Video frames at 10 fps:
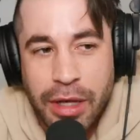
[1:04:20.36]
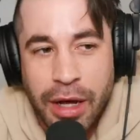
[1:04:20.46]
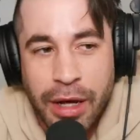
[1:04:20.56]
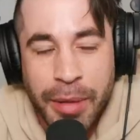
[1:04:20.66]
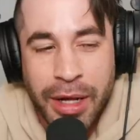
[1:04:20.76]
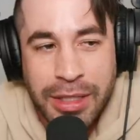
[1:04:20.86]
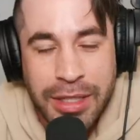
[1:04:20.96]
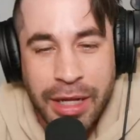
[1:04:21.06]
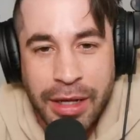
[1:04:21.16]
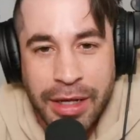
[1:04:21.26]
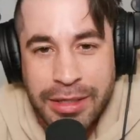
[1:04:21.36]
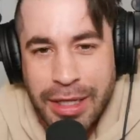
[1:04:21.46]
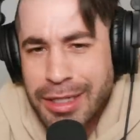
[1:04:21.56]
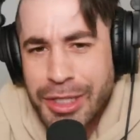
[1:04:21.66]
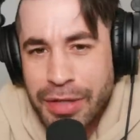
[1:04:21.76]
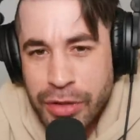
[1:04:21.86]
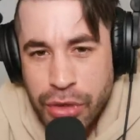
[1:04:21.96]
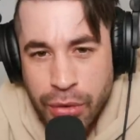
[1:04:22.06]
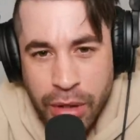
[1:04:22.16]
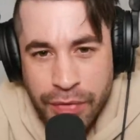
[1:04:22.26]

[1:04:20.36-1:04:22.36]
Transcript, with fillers: I'm not as, I guess, sensitive as you are.